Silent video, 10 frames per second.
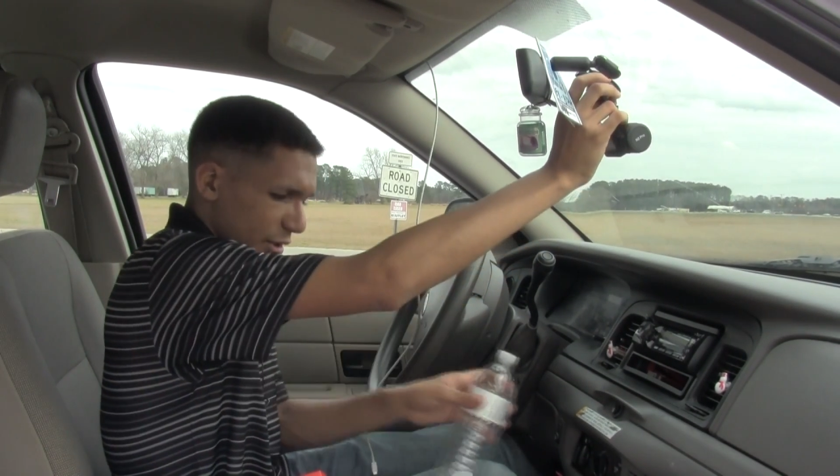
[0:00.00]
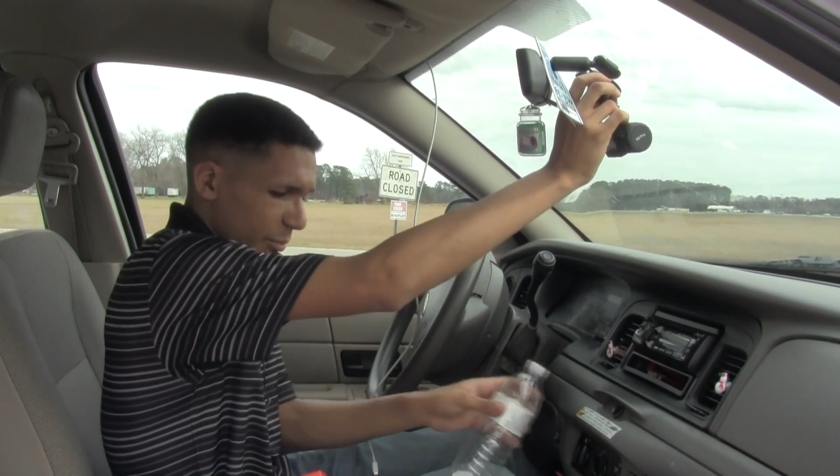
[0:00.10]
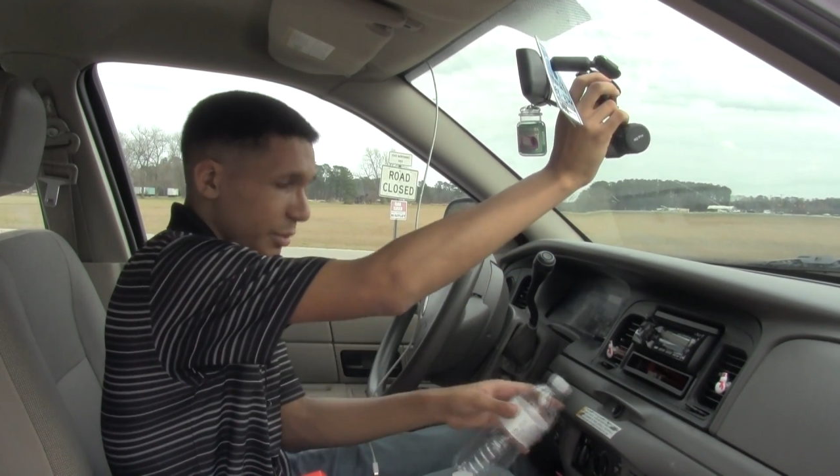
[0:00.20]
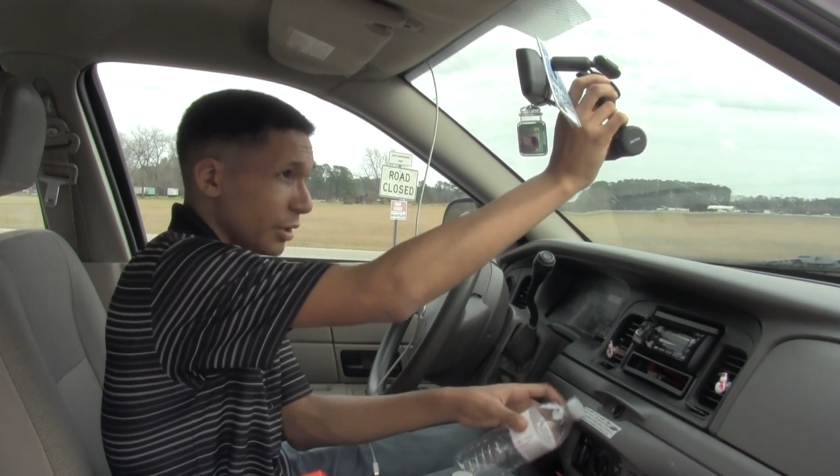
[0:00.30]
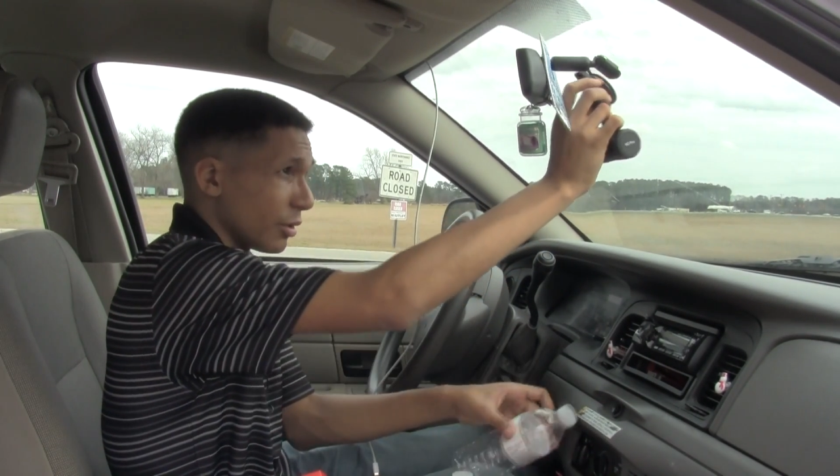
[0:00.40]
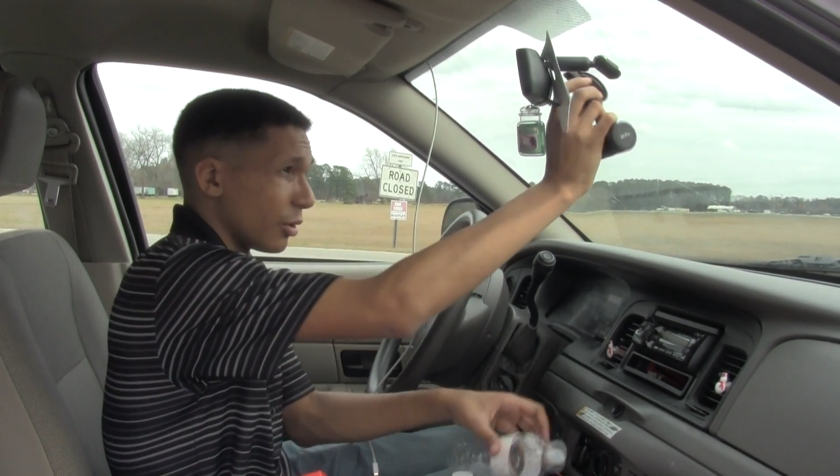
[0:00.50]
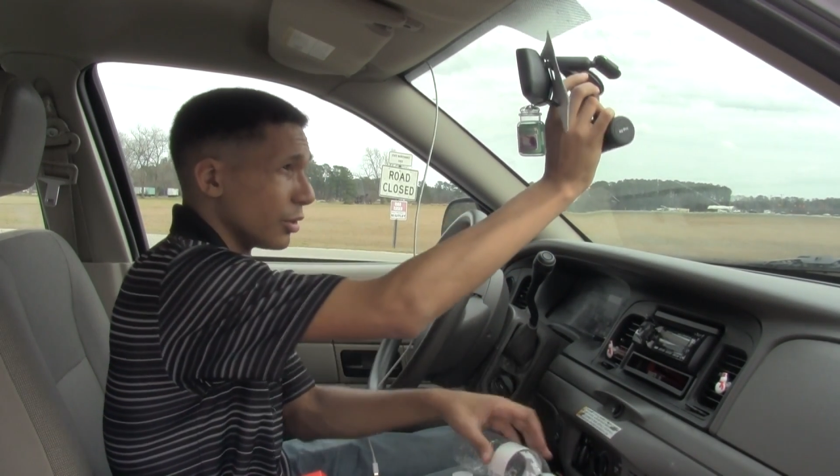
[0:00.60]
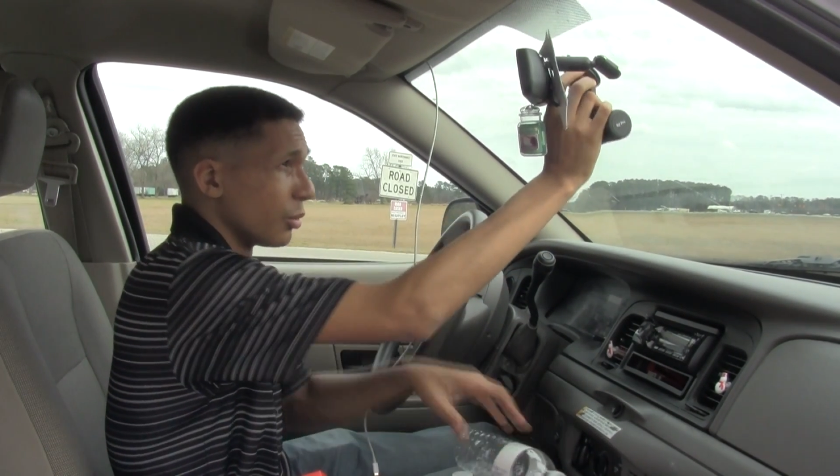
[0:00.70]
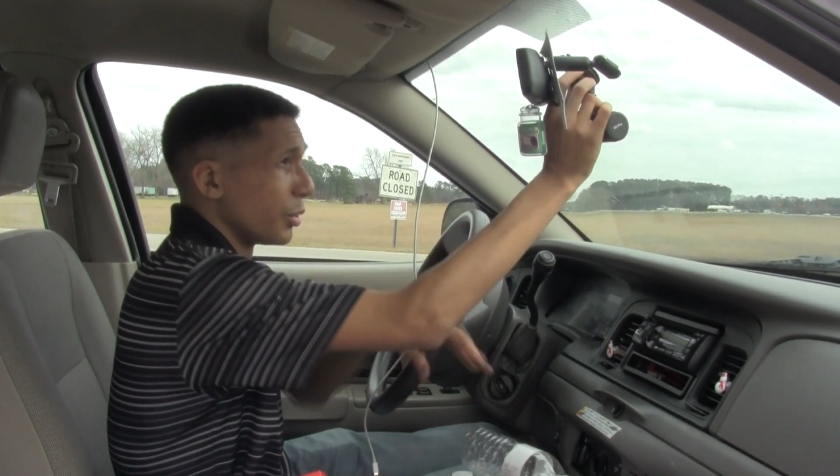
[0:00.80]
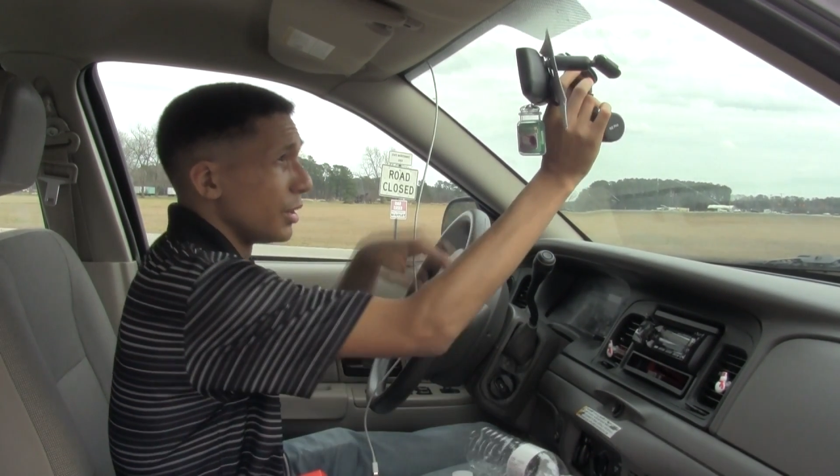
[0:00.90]
it up here
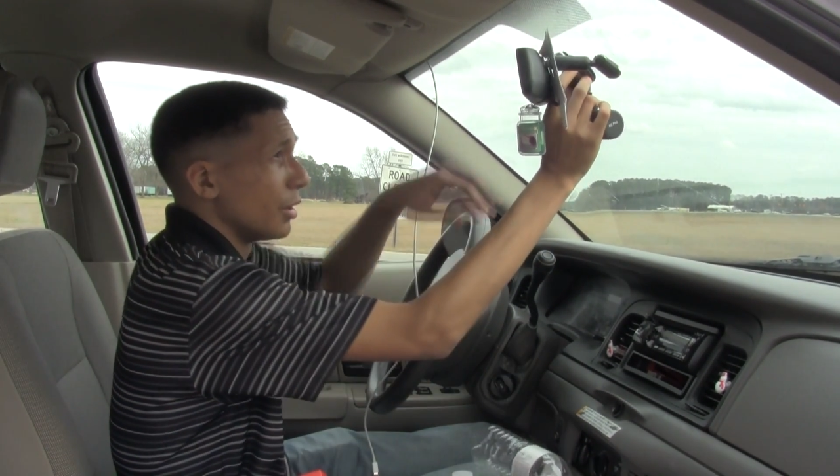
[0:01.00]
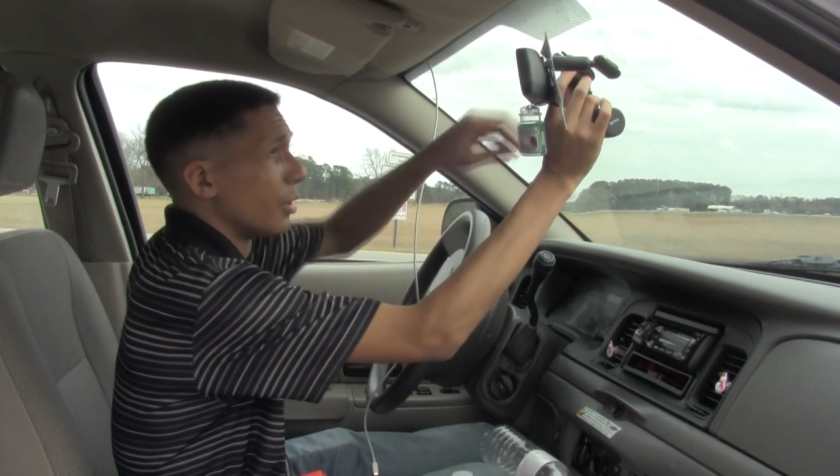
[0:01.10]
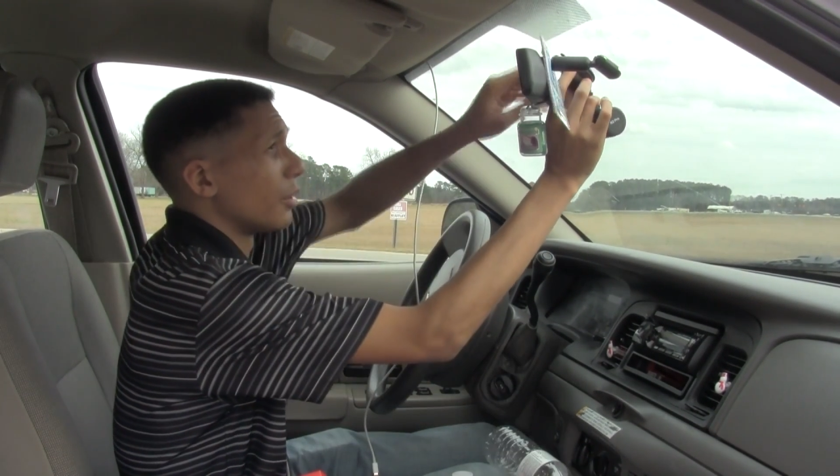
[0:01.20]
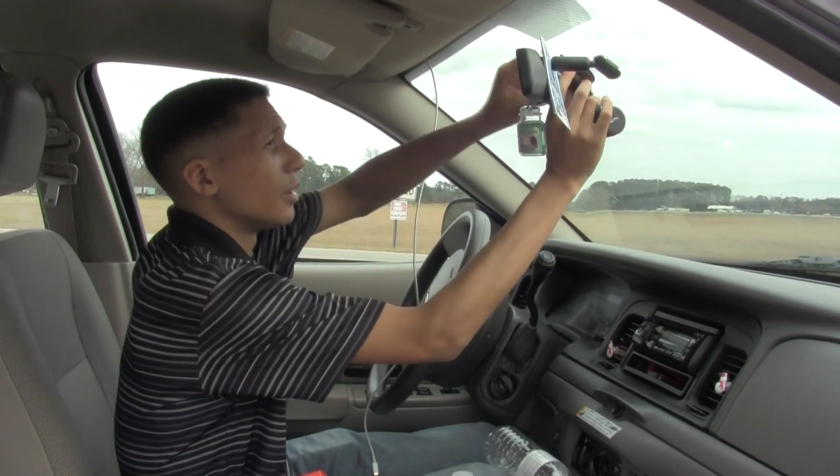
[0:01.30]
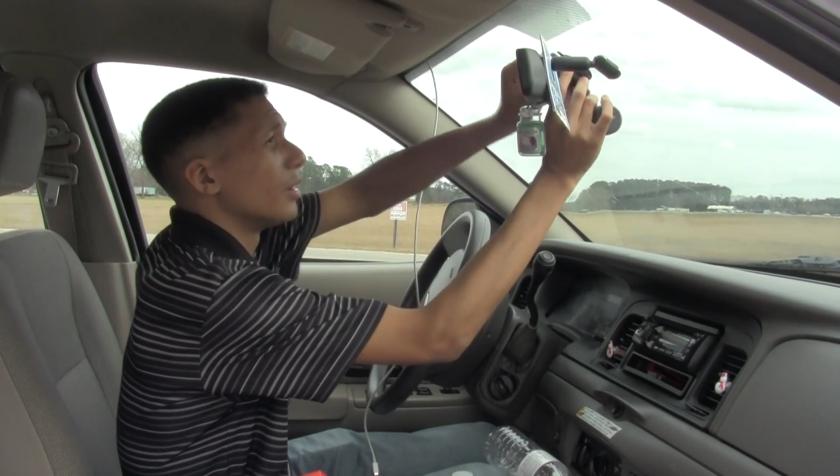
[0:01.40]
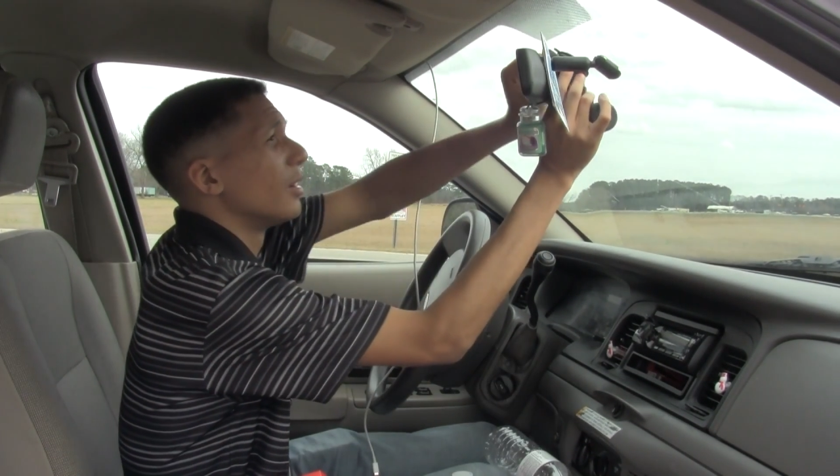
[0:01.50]
on the window.